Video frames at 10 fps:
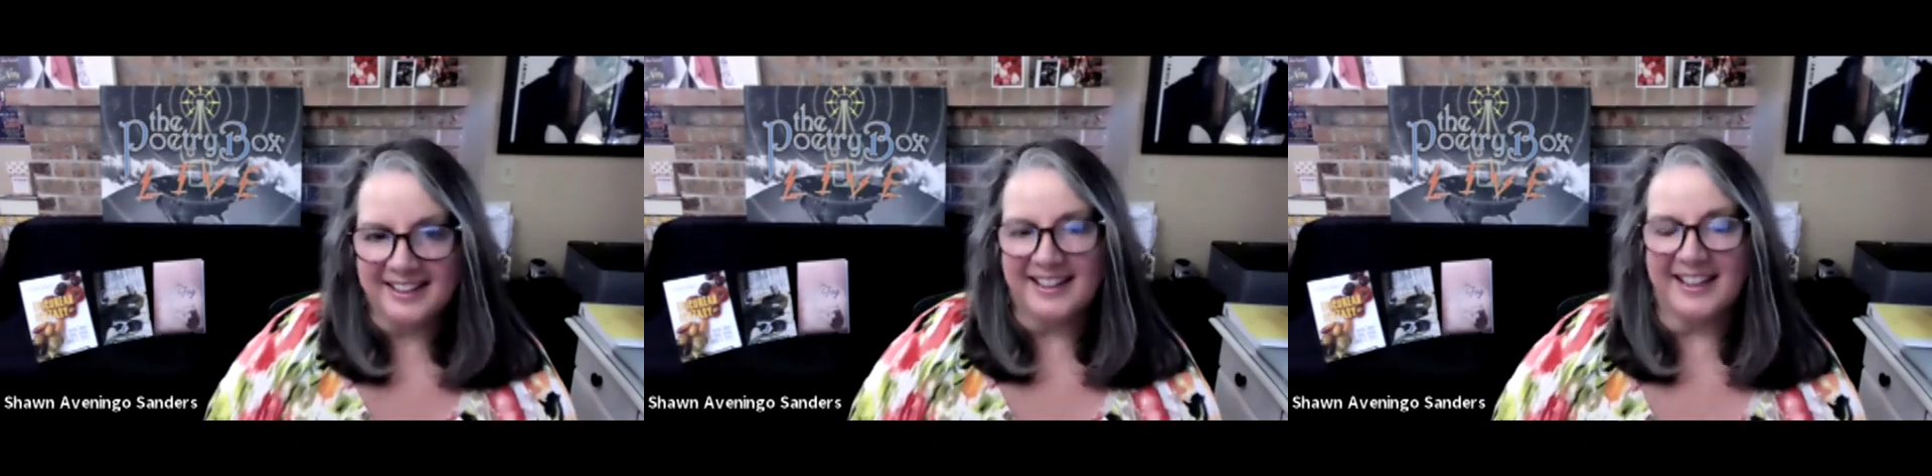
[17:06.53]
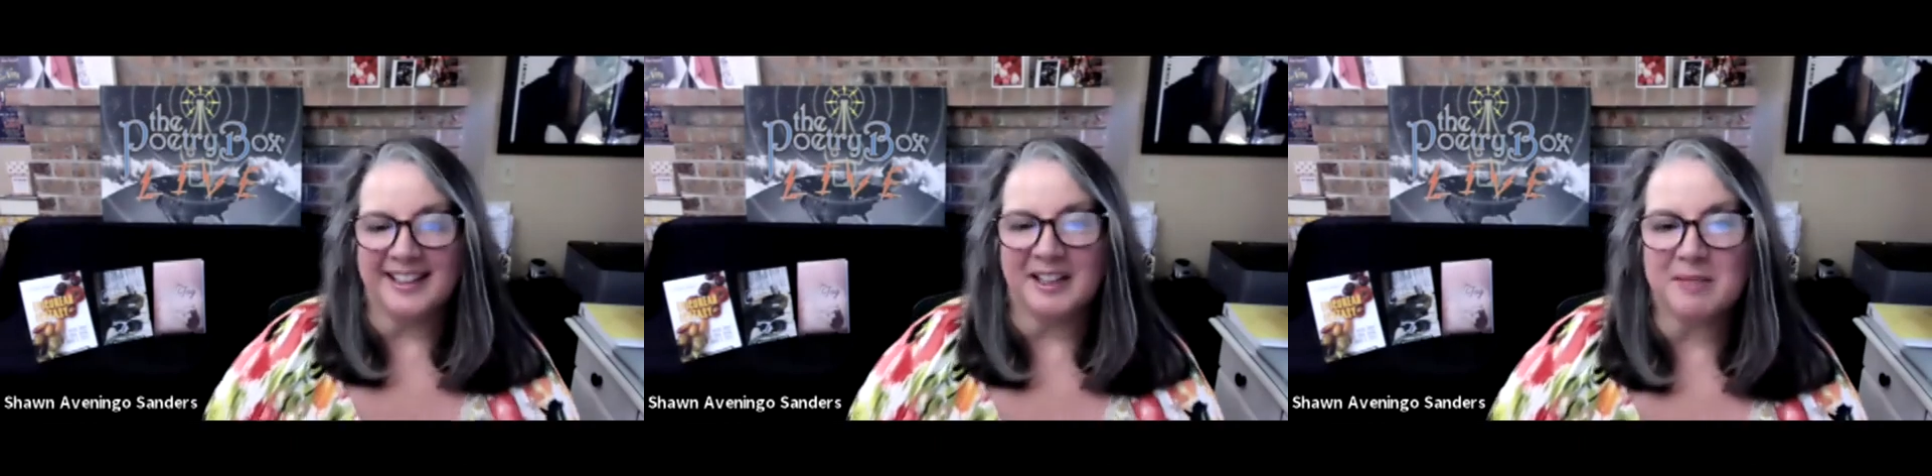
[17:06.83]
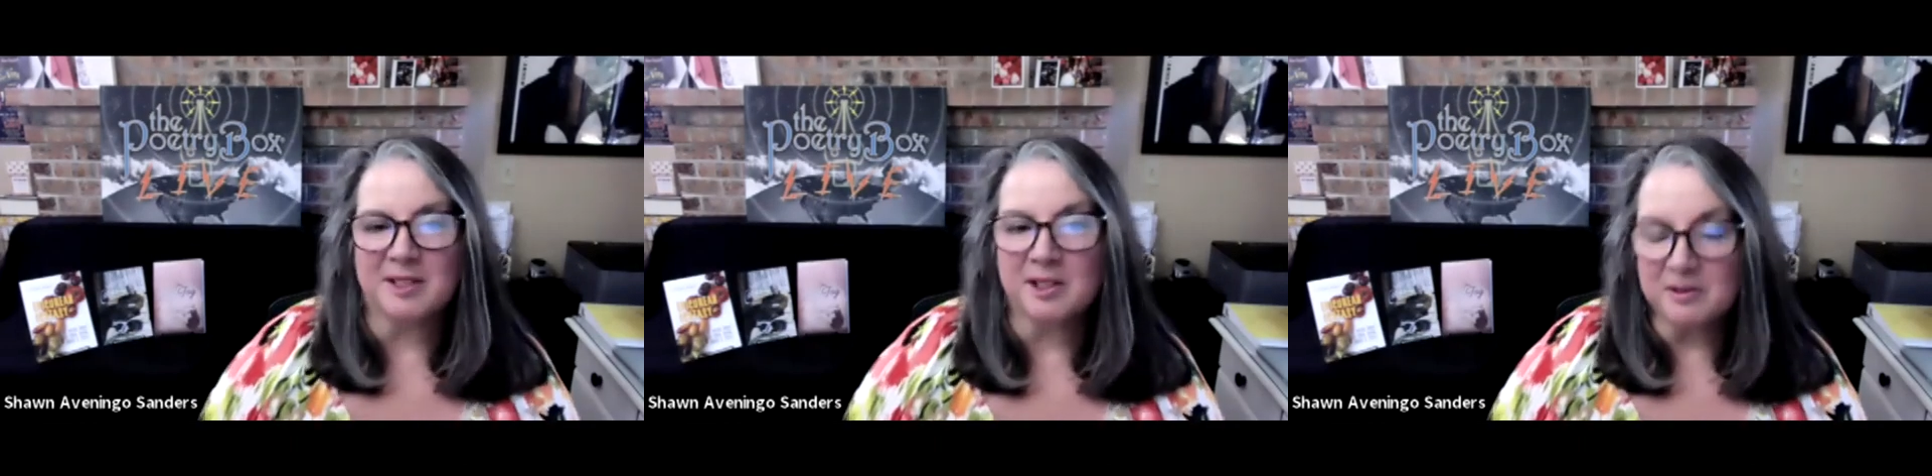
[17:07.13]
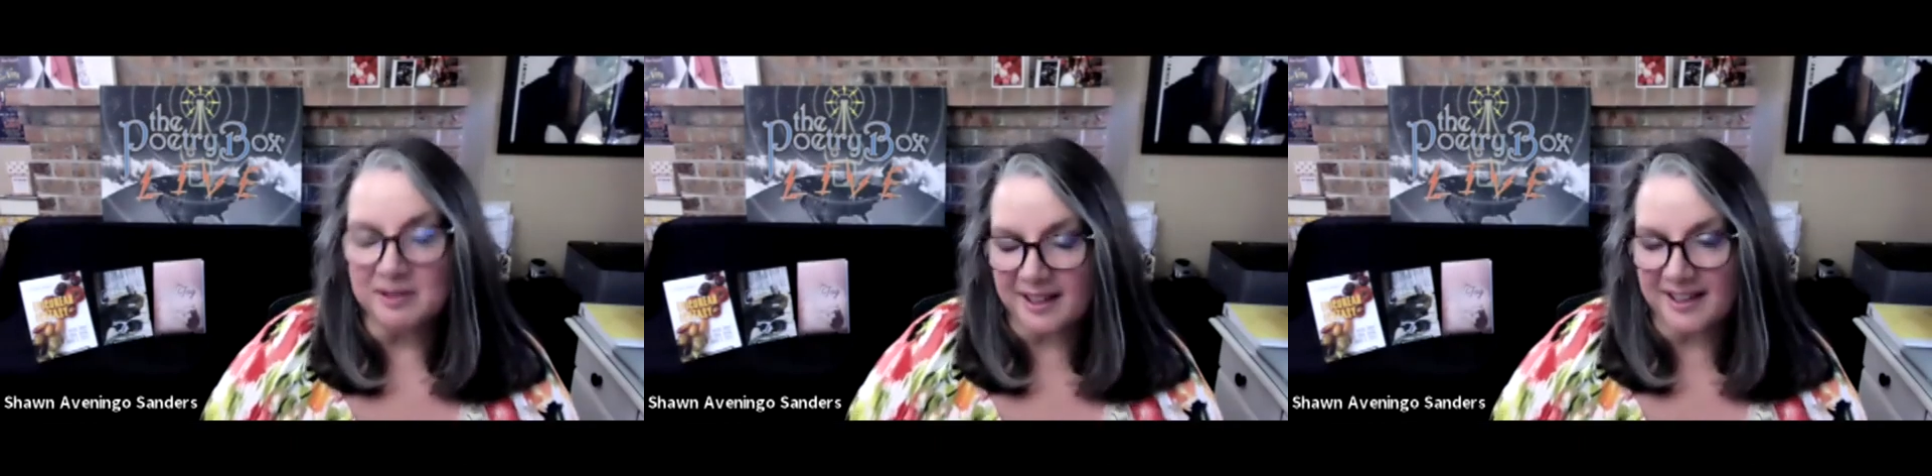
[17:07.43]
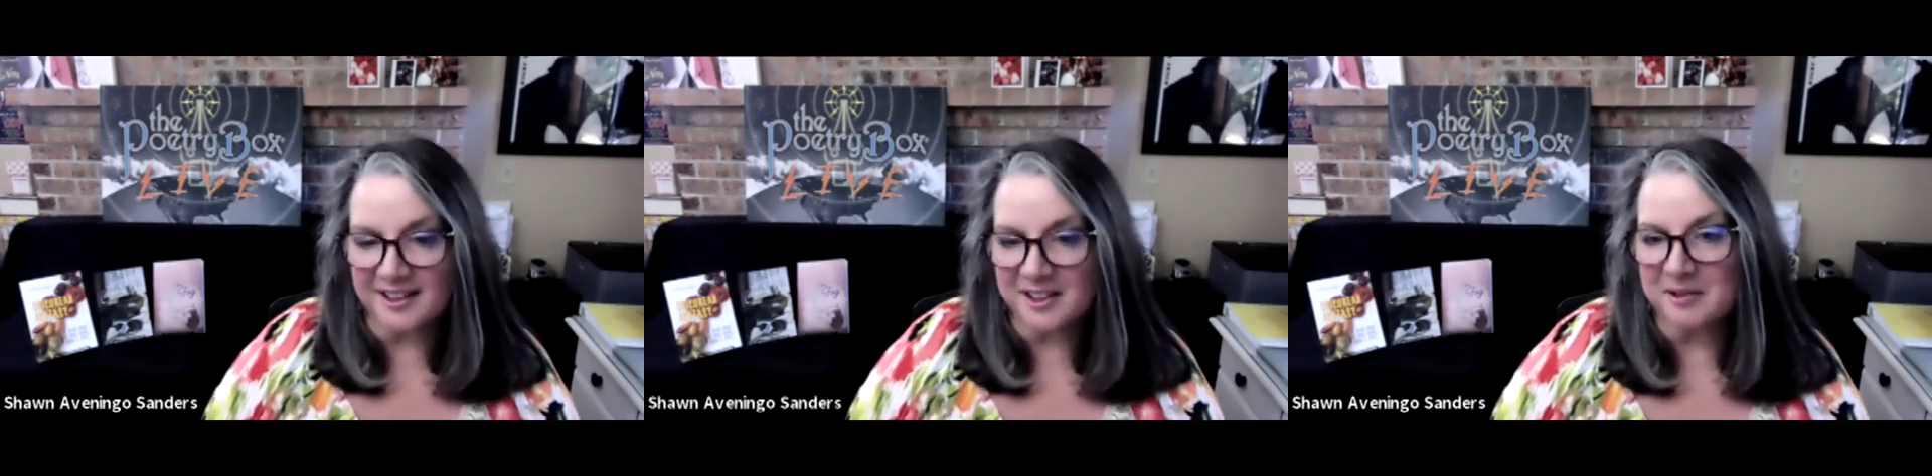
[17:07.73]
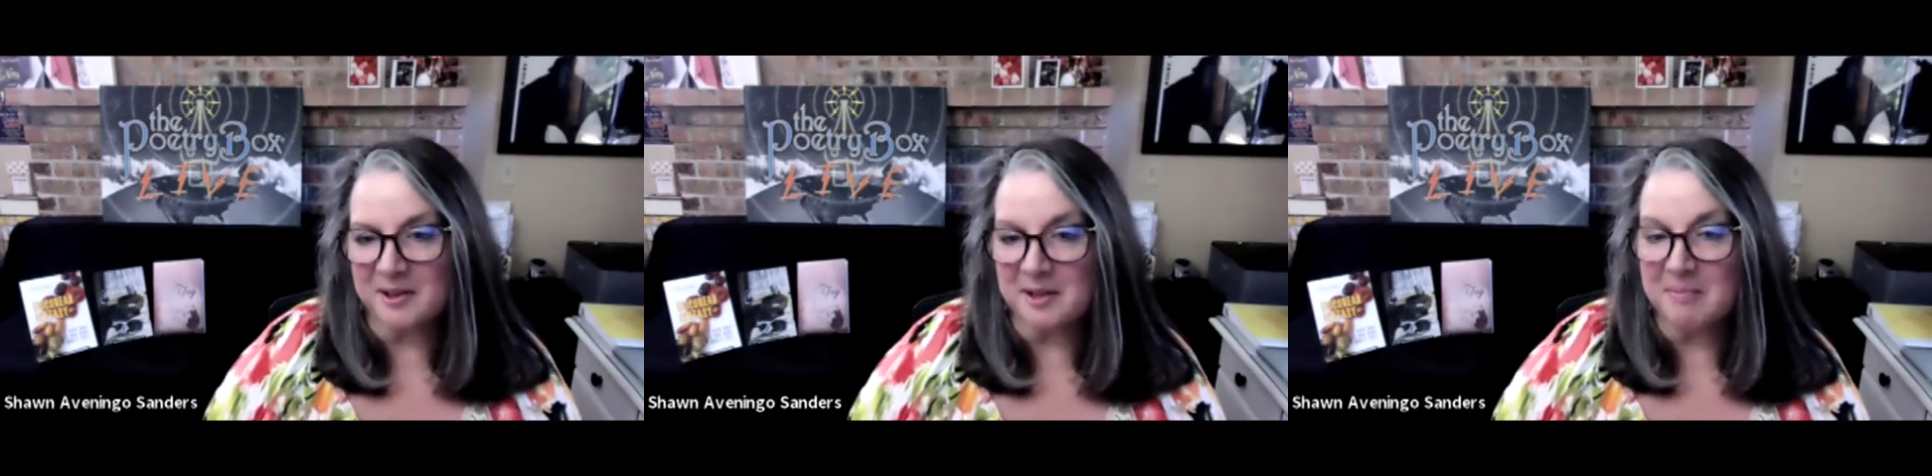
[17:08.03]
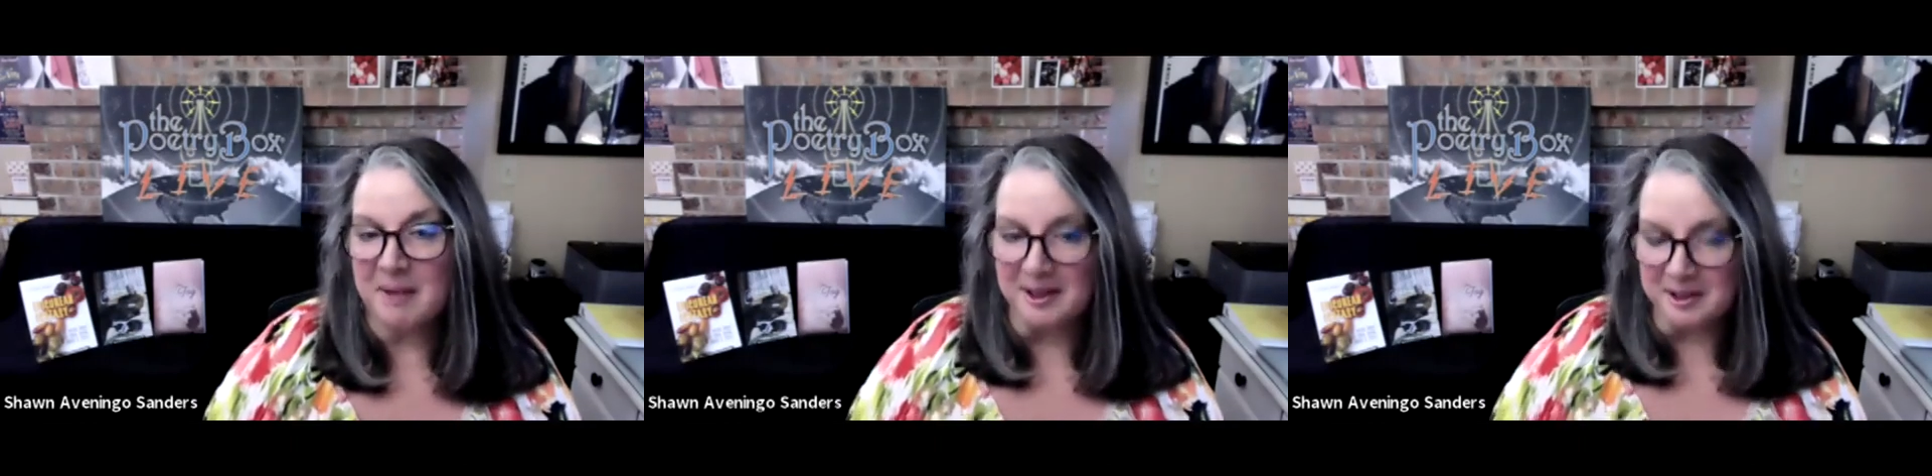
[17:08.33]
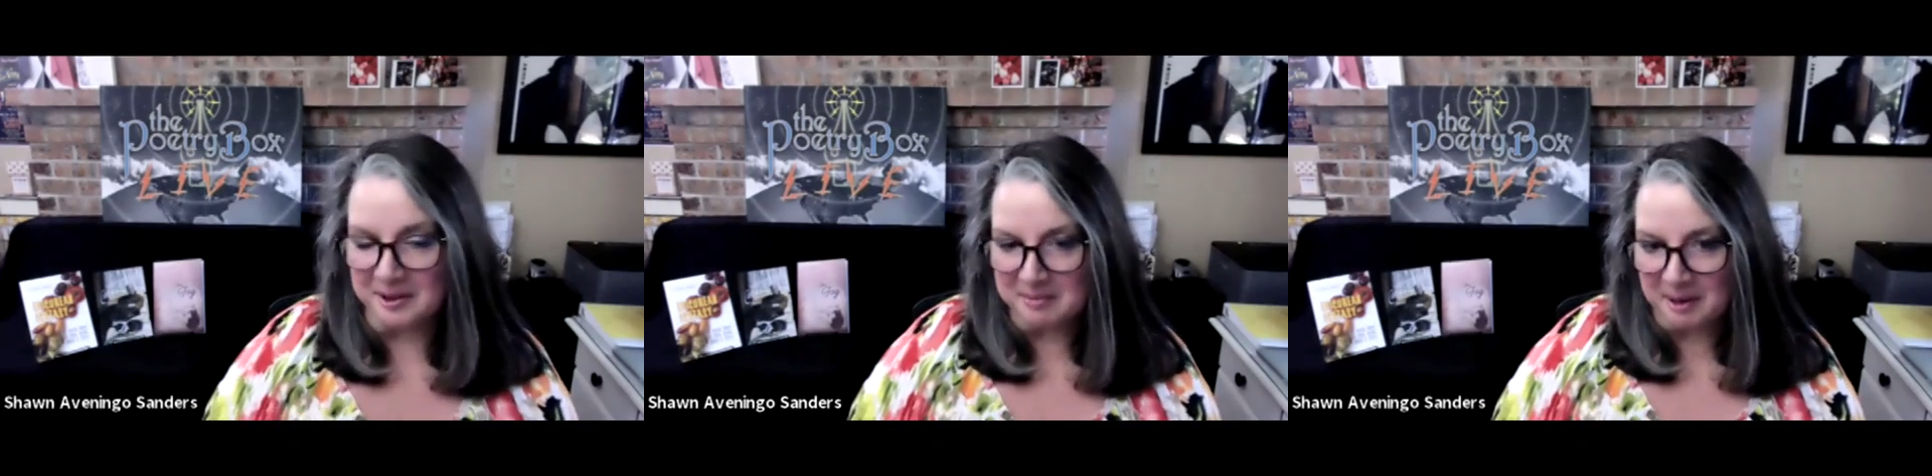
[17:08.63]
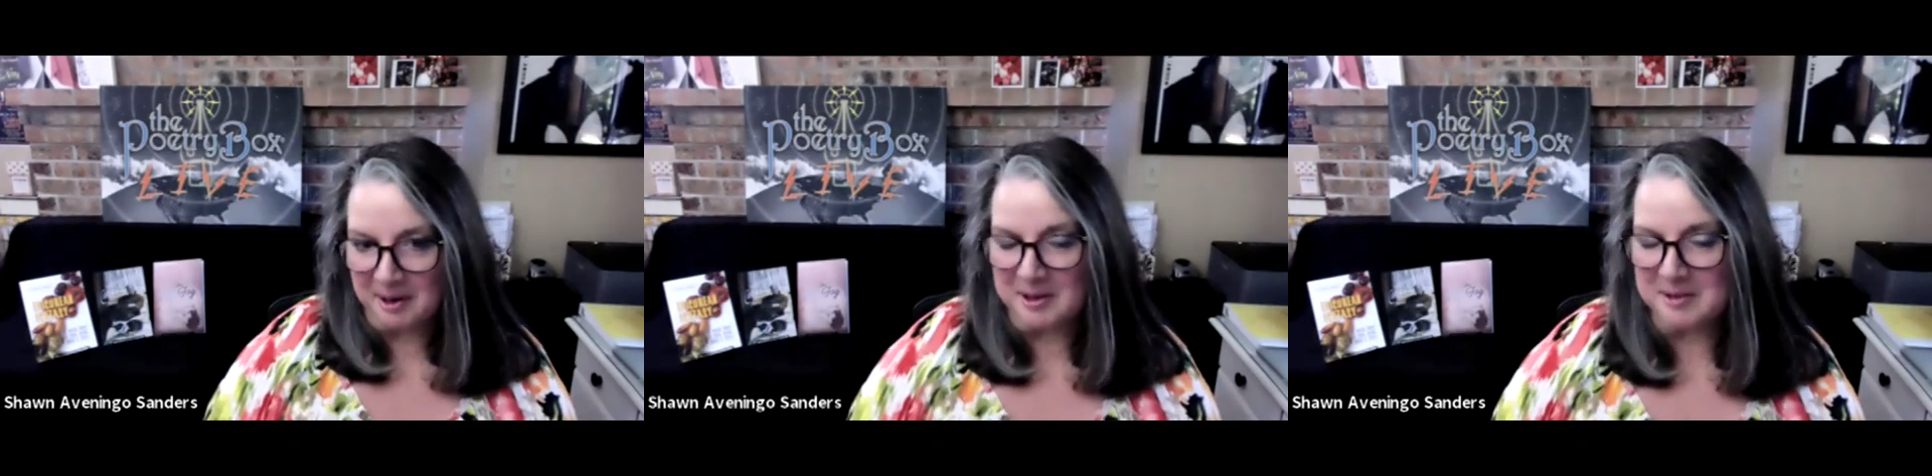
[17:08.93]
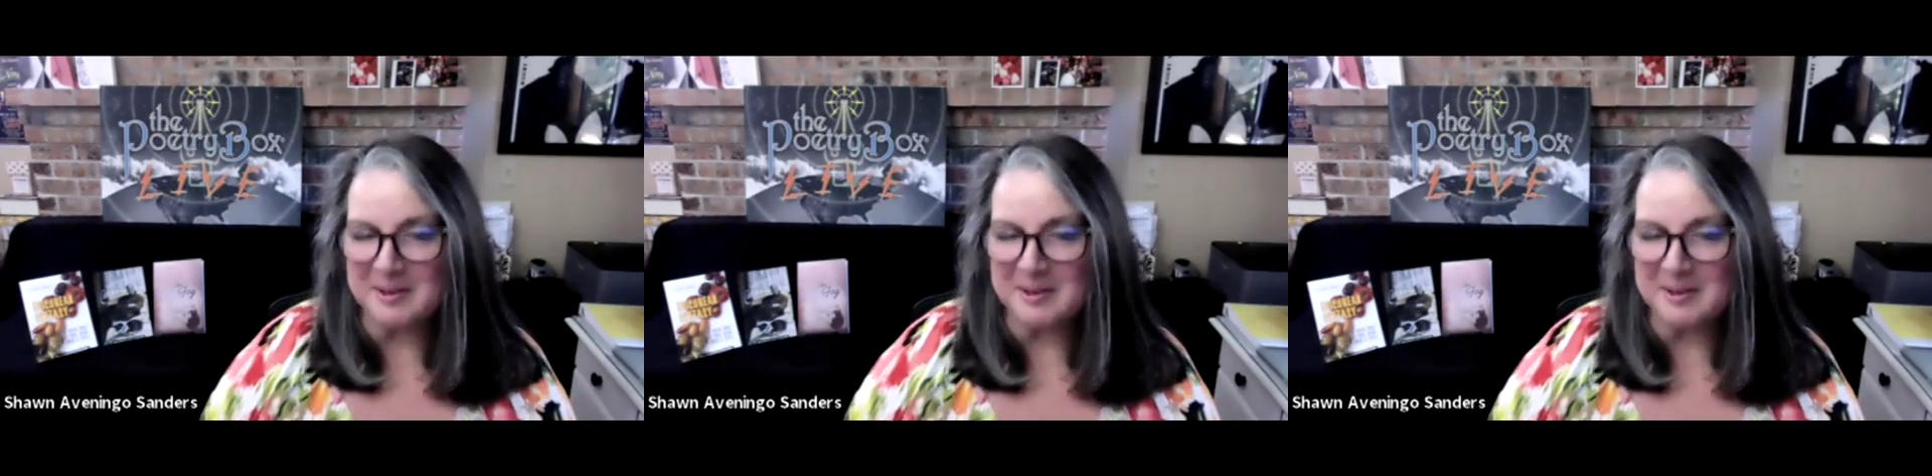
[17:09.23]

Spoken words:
And I'm so glad that you read the penguin poem,